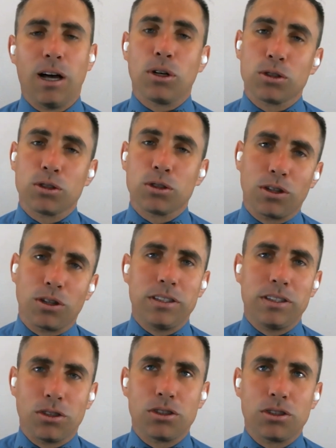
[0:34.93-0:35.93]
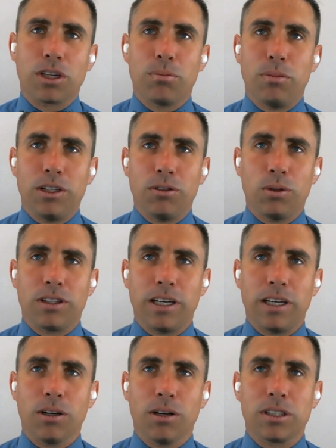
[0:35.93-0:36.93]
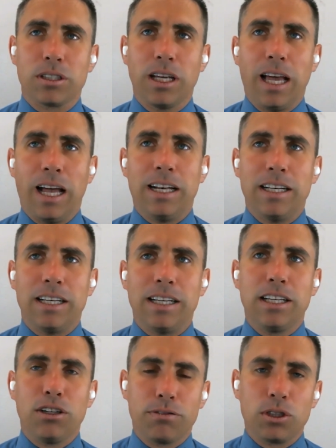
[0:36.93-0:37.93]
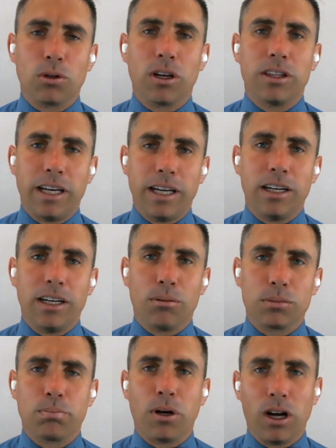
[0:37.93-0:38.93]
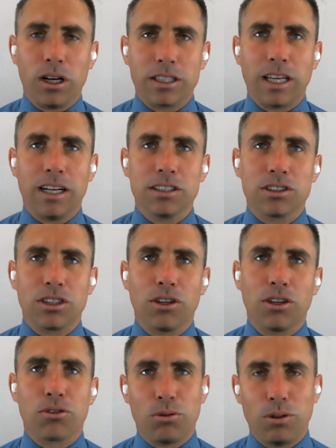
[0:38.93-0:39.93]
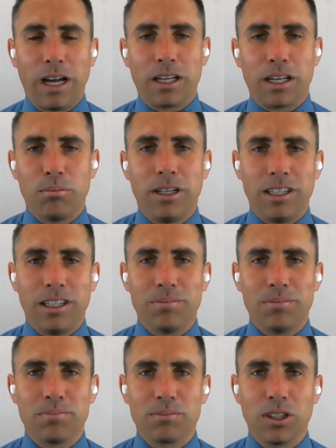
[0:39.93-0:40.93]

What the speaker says: I'm also on the research committee with AOMP and an interviewer on the AOMP podcast through that committee.